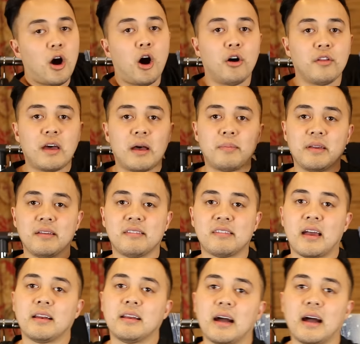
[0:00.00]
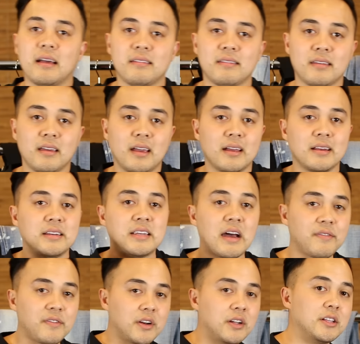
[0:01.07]
All that being said guys,
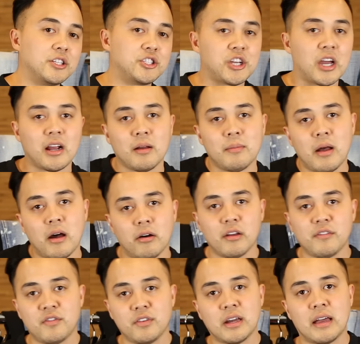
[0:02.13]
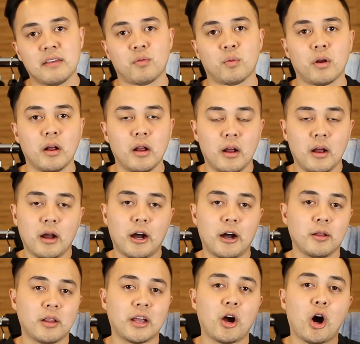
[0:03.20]
definitely check them out if you guys were
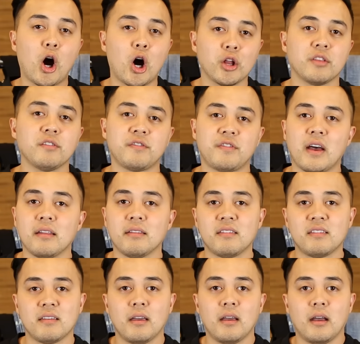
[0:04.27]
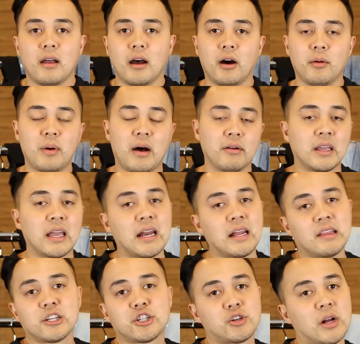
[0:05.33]
uh, like on the fence about
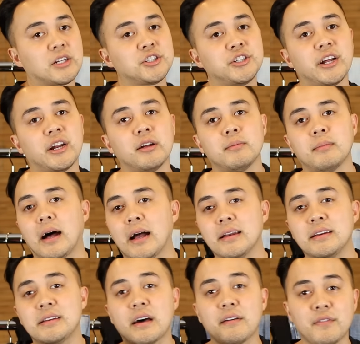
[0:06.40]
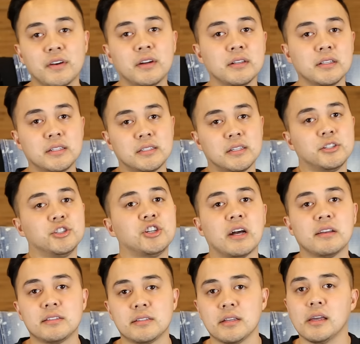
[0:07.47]
getting the stretch denim. I definitely
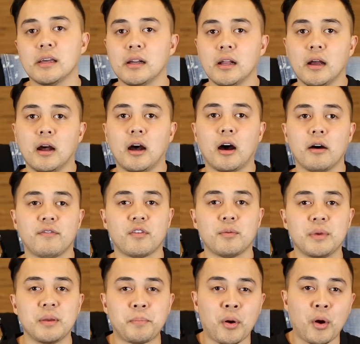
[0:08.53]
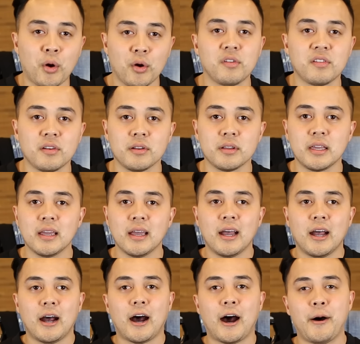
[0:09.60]
suggest it. Uh, for me personally,
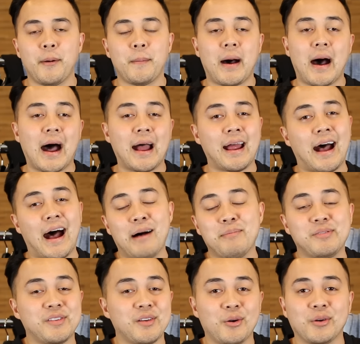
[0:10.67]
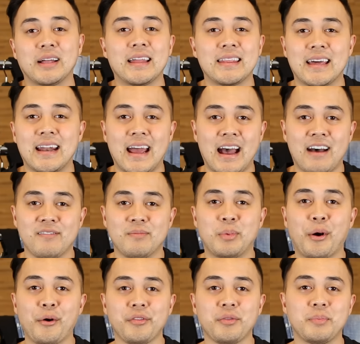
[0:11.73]
um, I, I'm so glad that I have
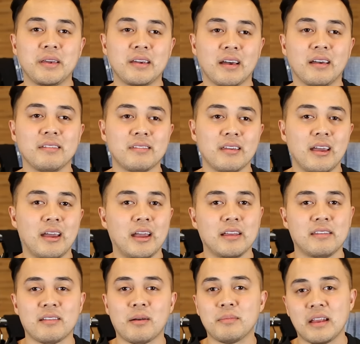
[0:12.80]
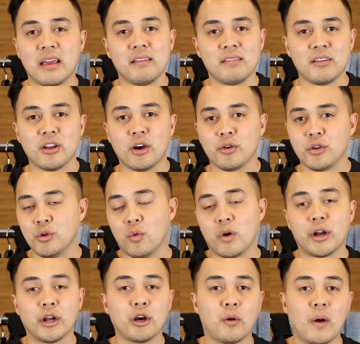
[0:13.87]
both because some days, you know, you
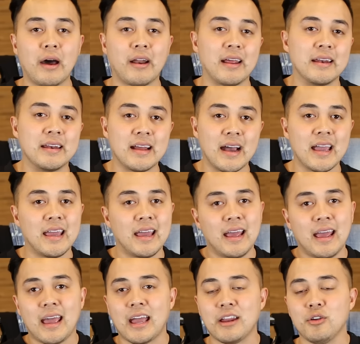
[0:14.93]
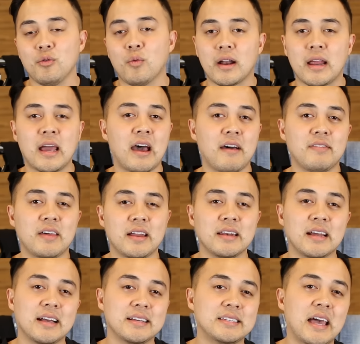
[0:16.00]
wanna go out at night and you wanna have that
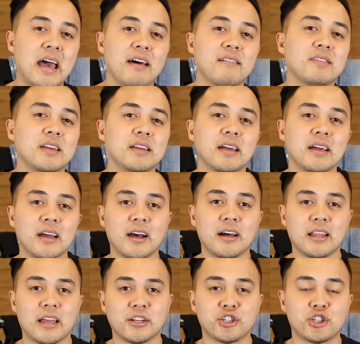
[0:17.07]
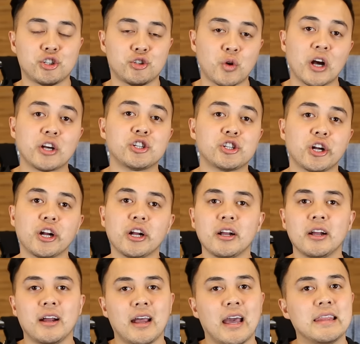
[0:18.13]
nice heavy like structure
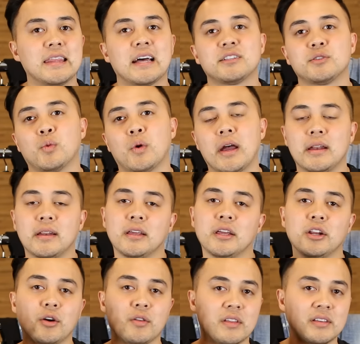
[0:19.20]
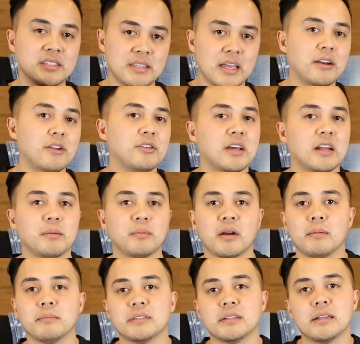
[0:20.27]
and that's when, you know, the standard denim
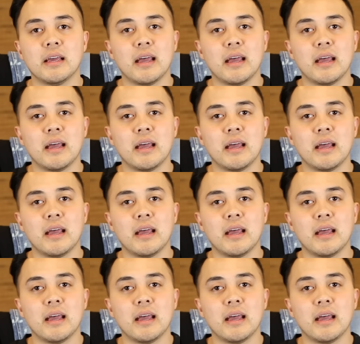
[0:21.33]
comes in.